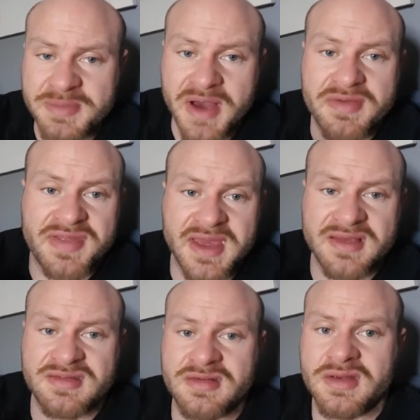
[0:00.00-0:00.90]
to be other
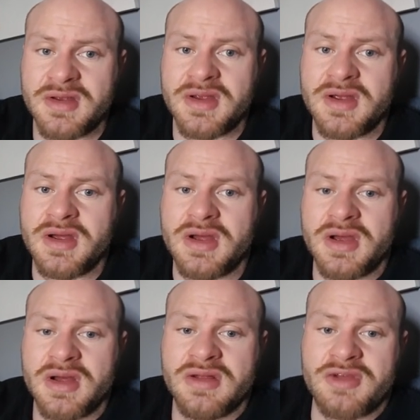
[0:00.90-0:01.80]
things.
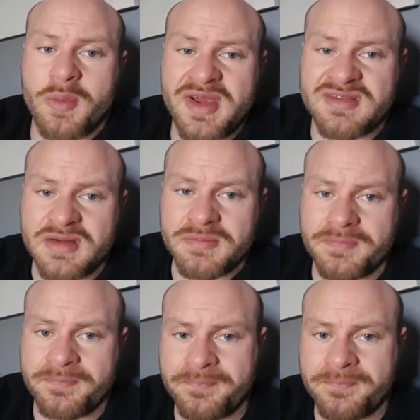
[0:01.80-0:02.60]
Don't waste it.